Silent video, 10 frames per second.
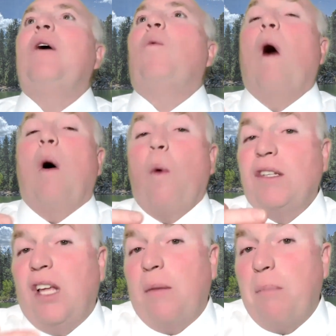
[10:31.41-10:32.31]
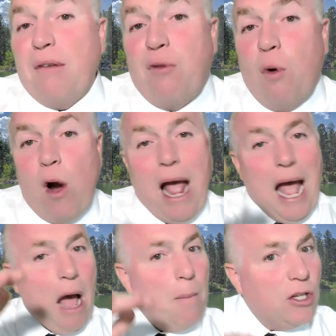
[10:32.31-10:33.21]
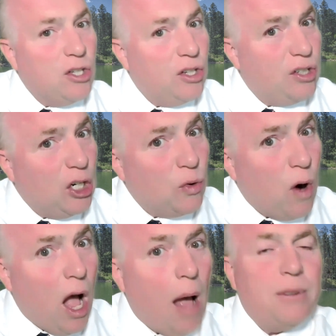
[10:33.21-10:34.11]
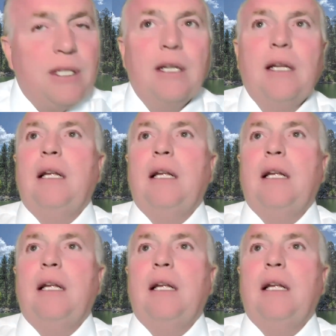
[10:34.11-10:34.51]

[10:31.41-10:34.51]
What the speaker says: What was it before? How much has it dropped?